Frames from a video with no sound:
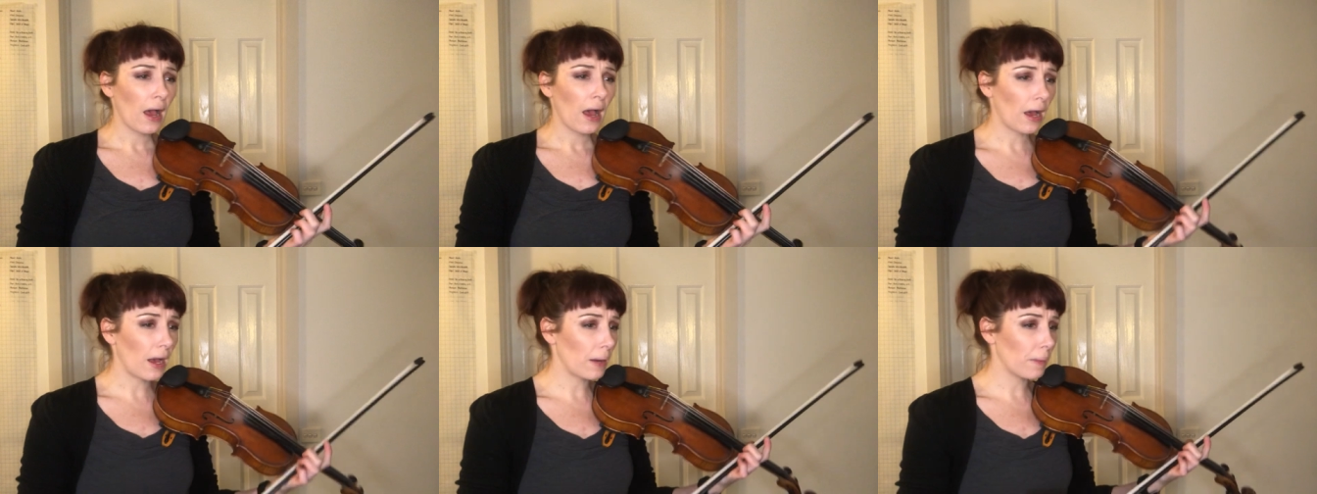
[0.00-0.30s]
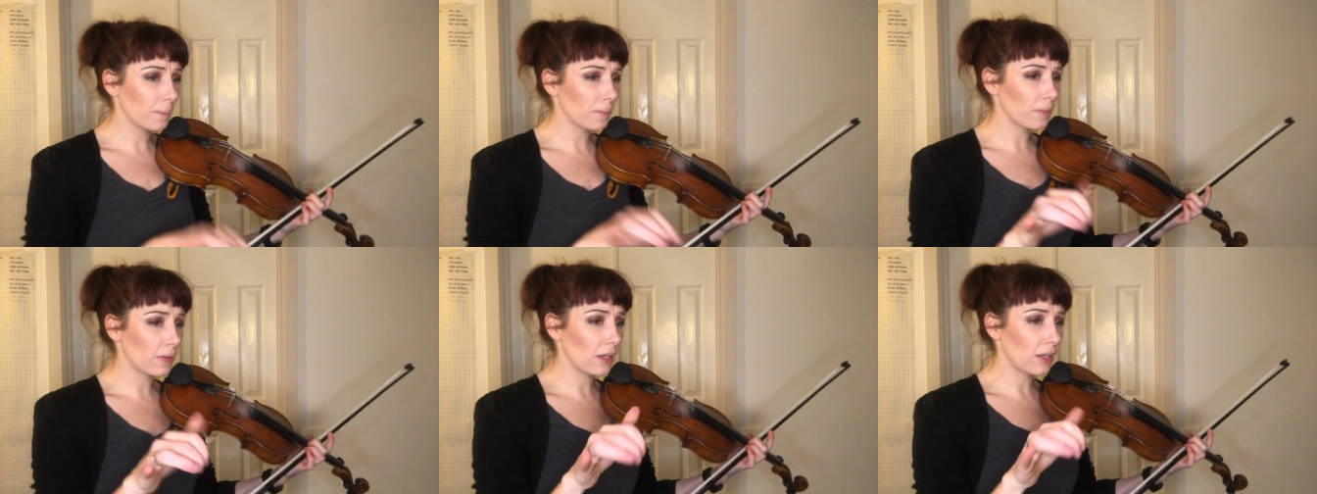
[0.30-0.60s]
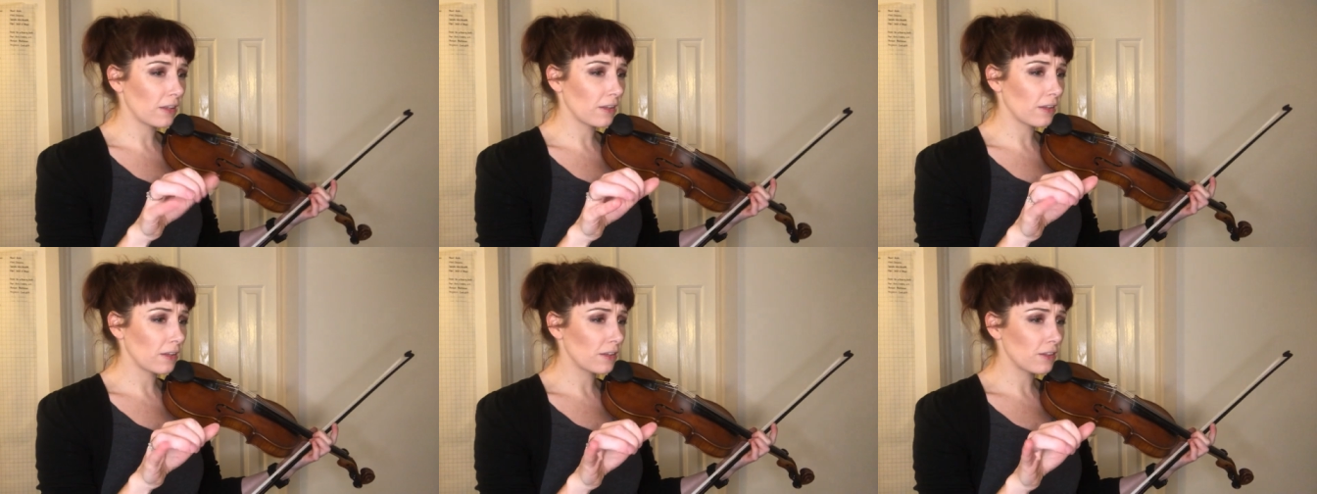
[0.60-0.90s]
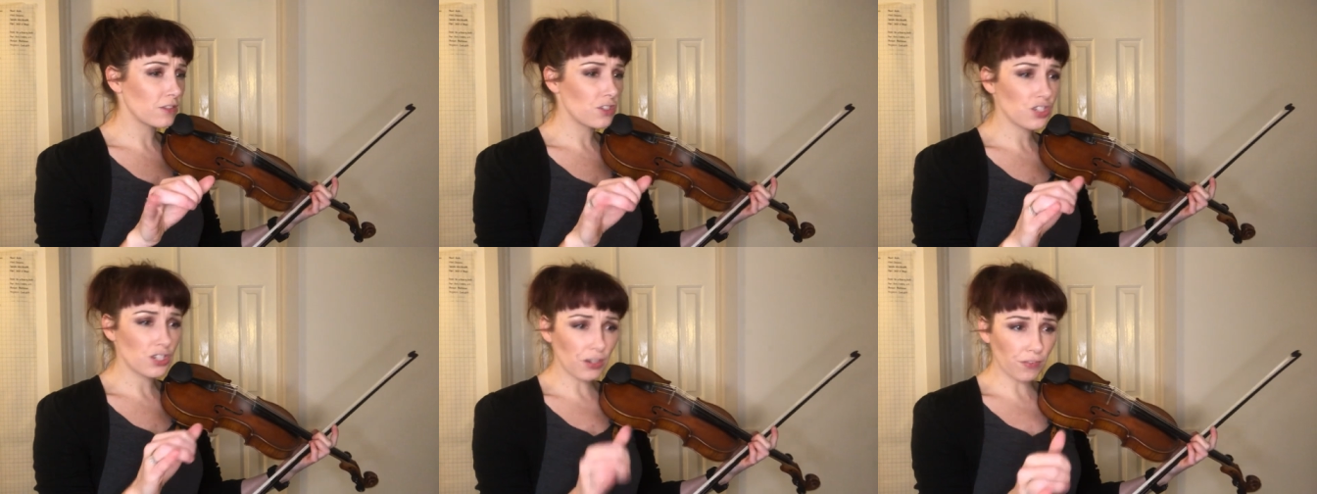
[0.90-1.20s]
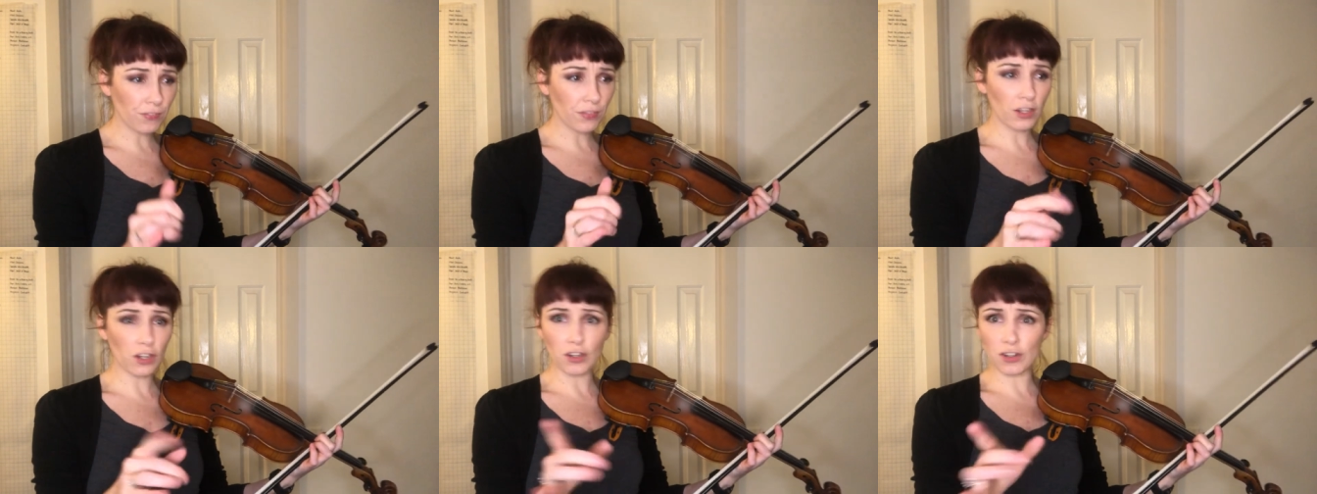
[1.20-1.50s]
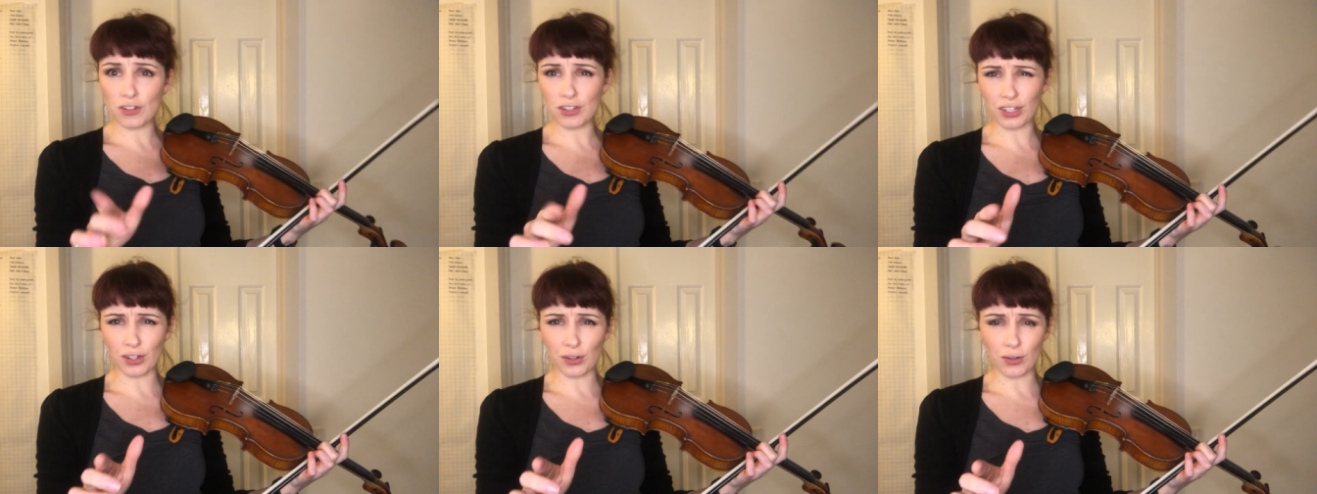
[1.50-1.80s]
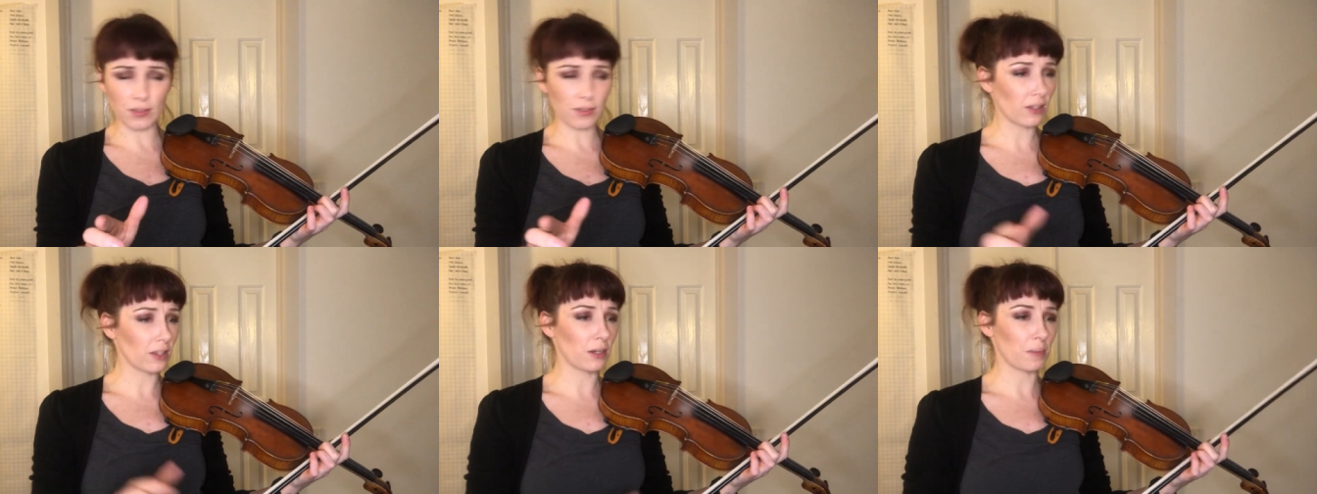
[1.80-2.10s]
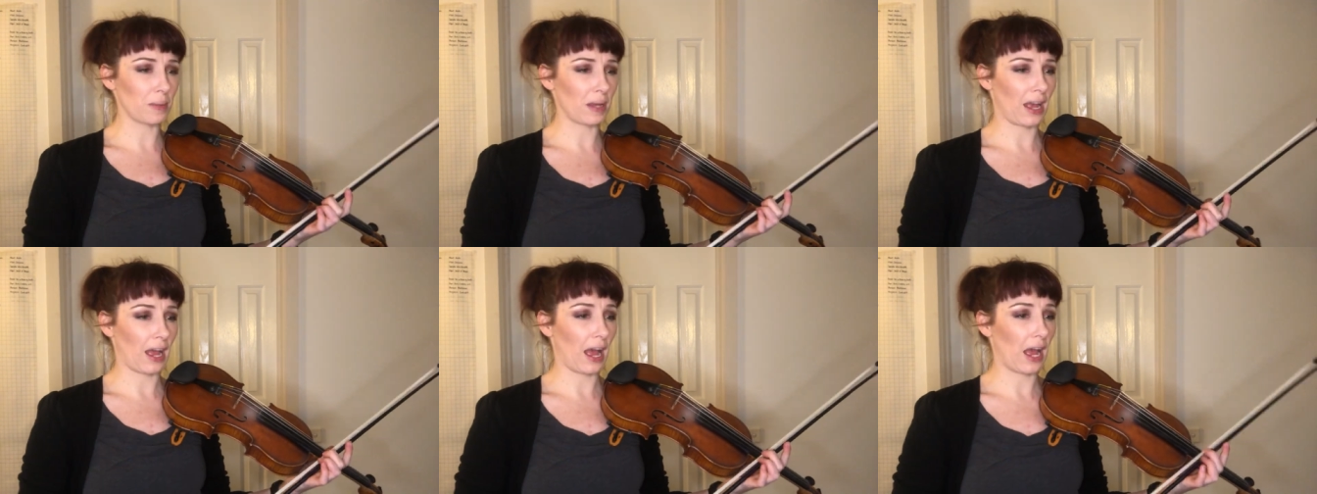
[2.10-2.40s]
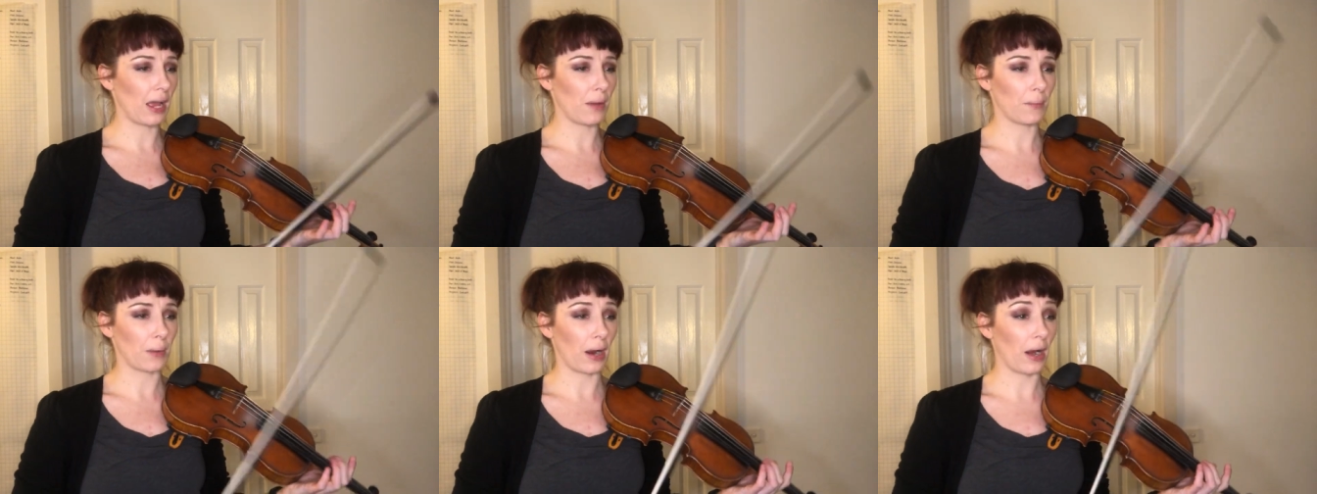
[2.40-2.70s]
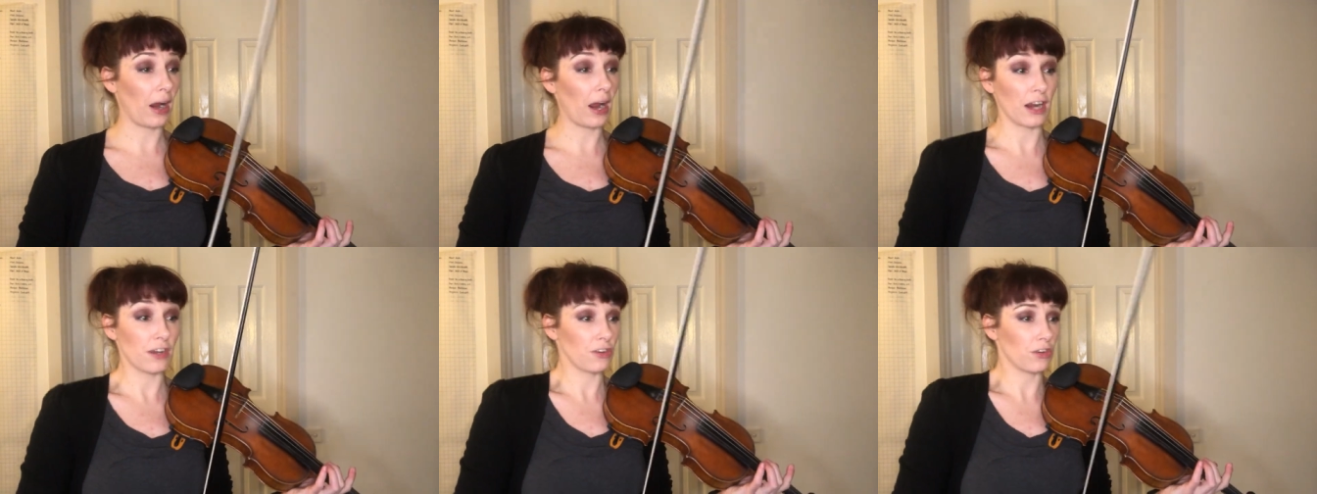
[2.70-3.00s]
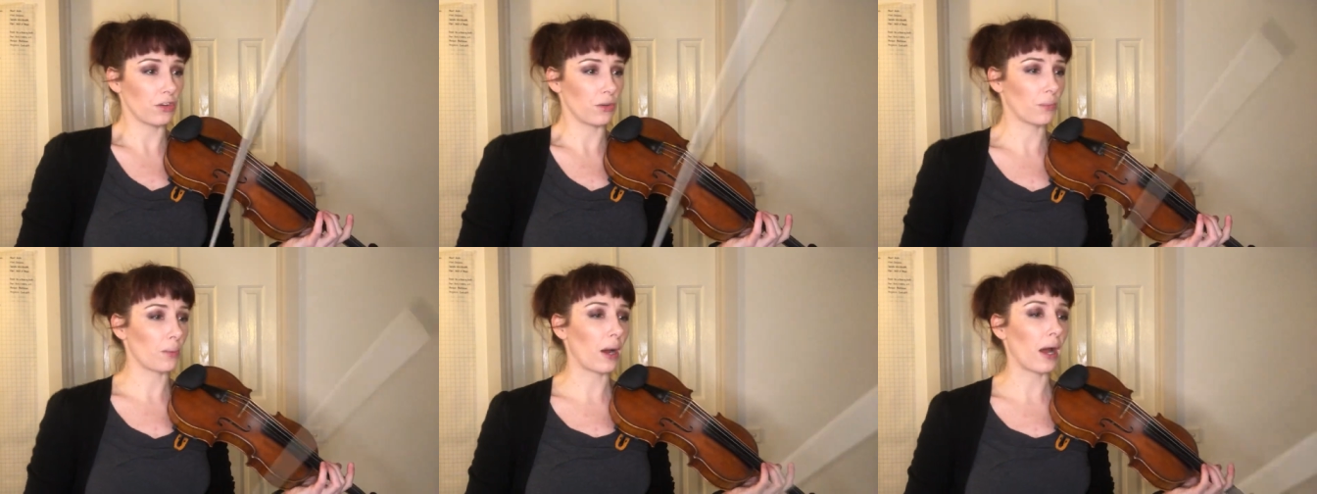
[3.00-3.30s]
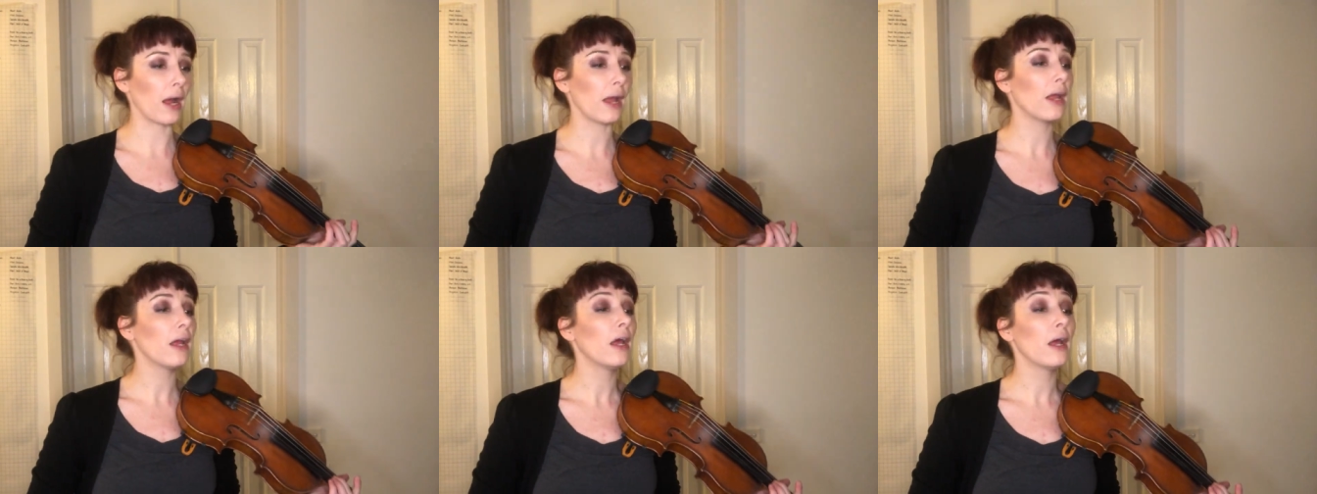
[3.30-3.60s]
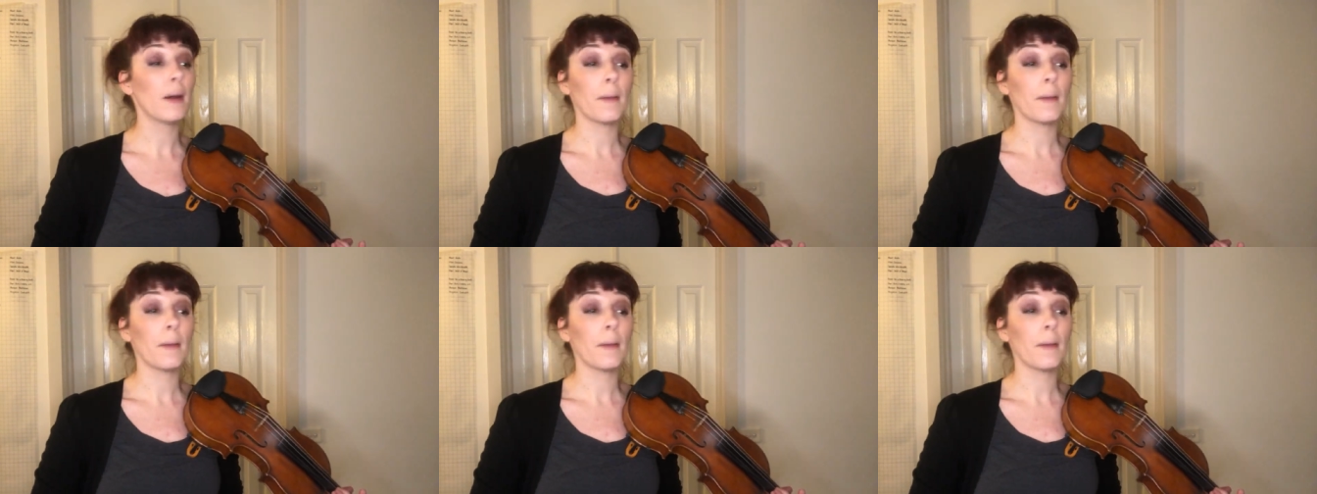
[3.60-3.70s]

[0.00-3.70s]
The shift that usually goes a little bit haywire, I don't know why,